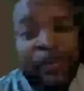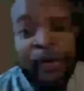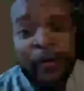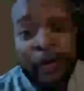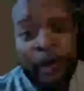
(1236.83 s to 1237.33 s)

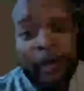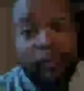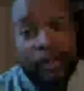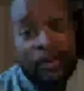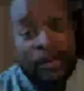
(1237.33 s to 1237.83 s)
heard of
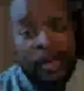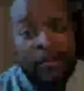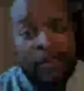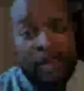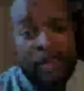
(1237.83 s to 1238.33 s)
buffalo steak
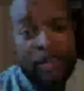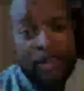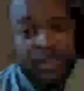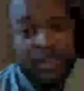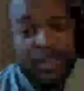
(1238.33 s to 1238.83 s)
fish,
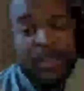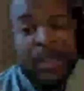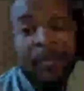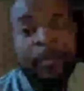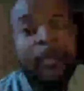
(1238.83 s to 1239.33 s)

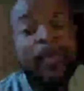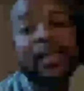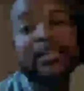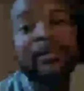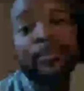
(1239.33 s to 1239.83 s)
but we
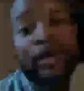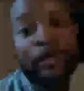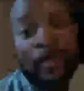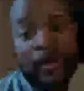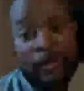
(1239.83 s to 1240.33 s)
had some
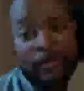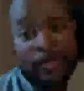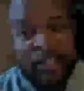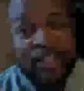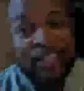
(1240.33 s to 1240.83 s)
buffalo fish